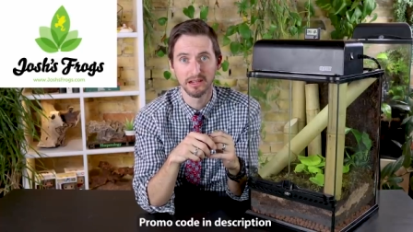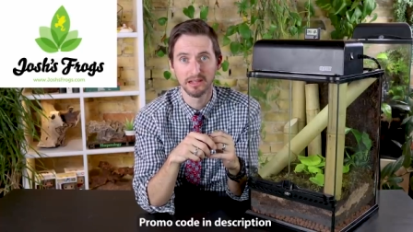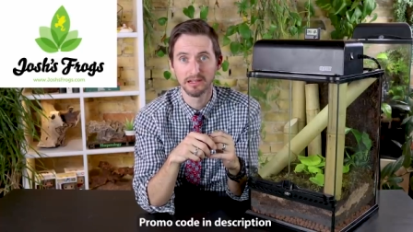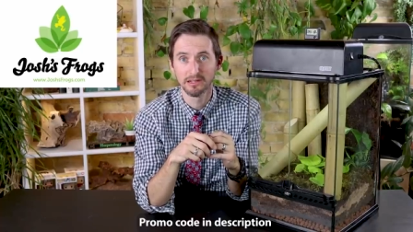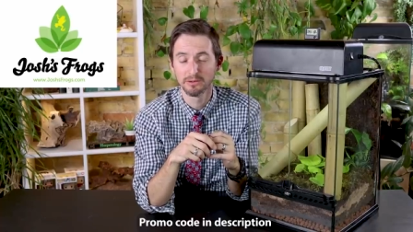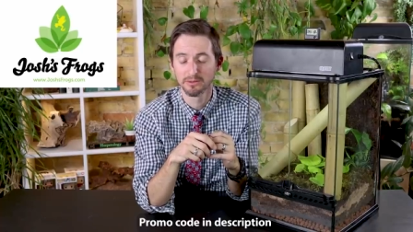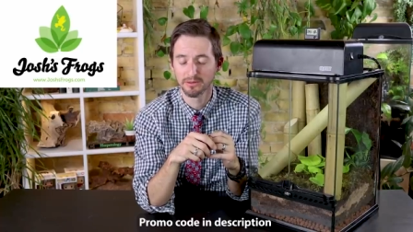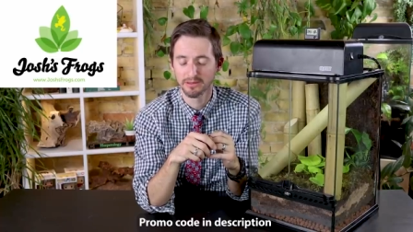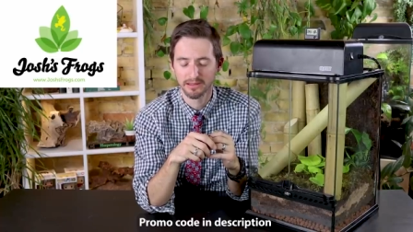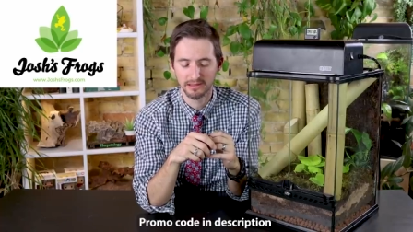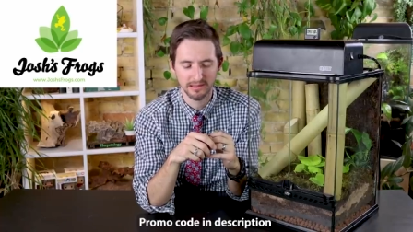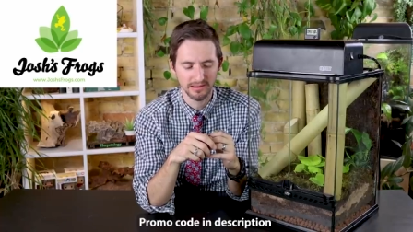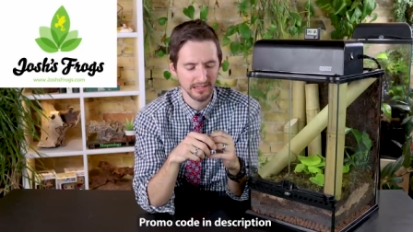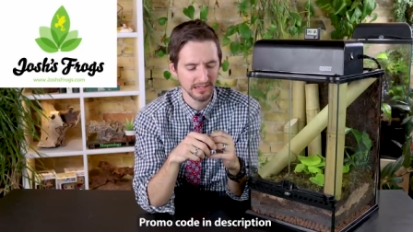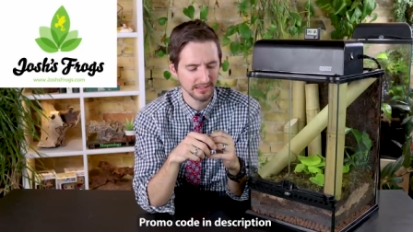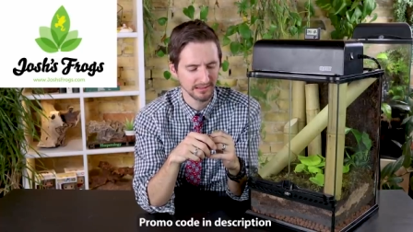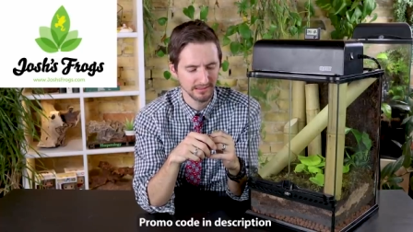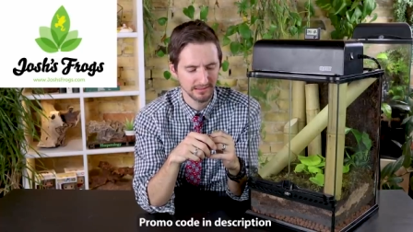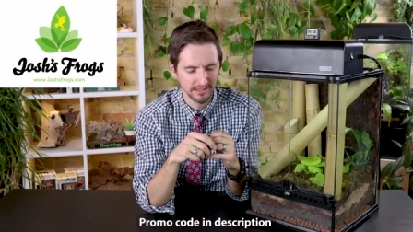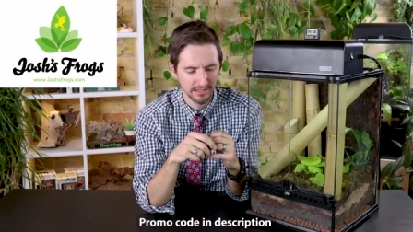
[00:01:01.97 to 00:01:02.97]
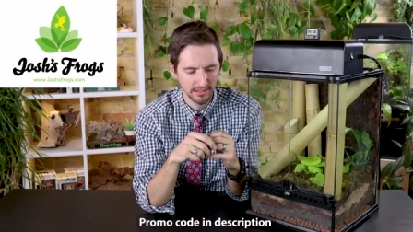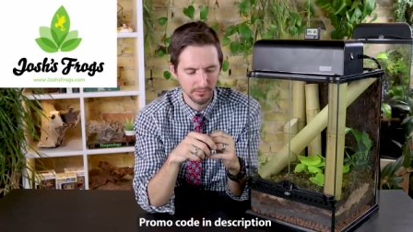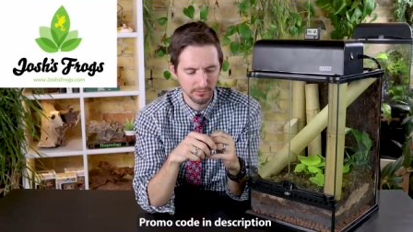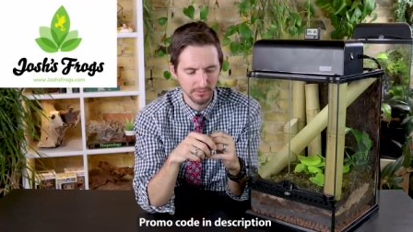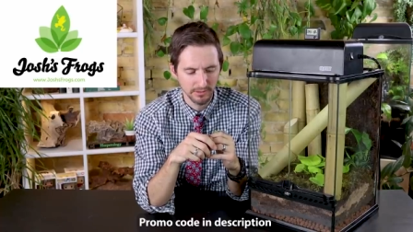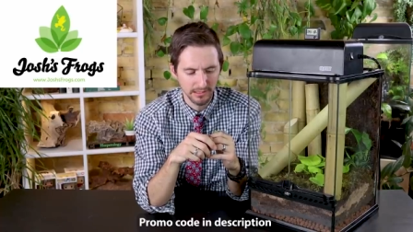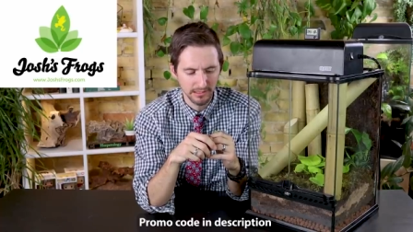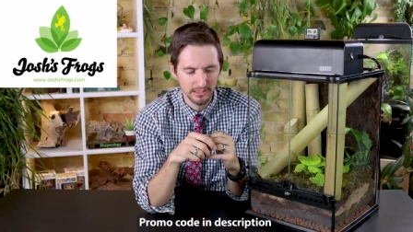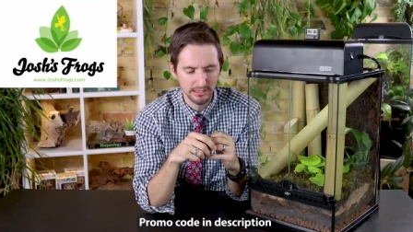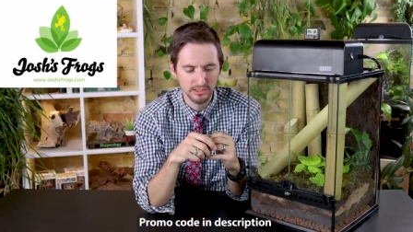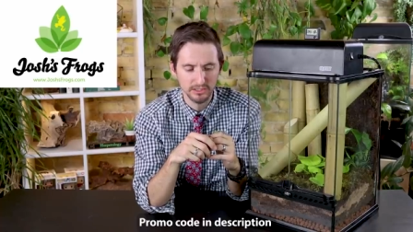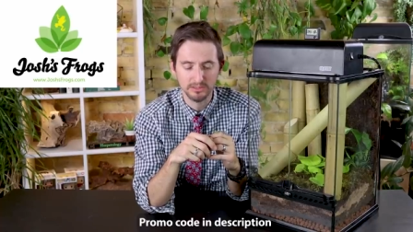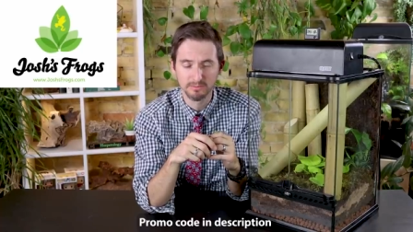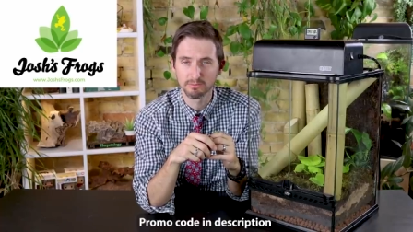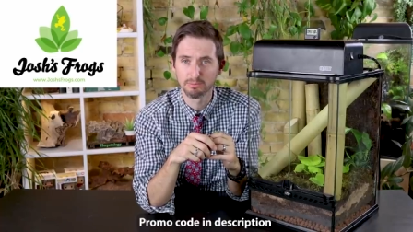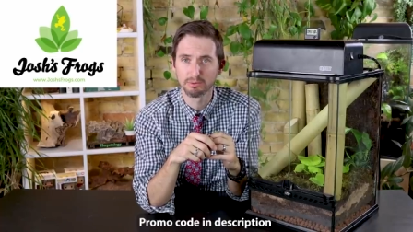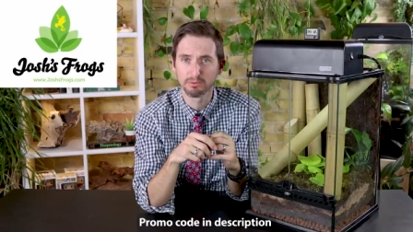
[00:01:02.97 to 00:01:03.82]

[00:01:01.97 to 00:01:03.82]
You know, and they, they really just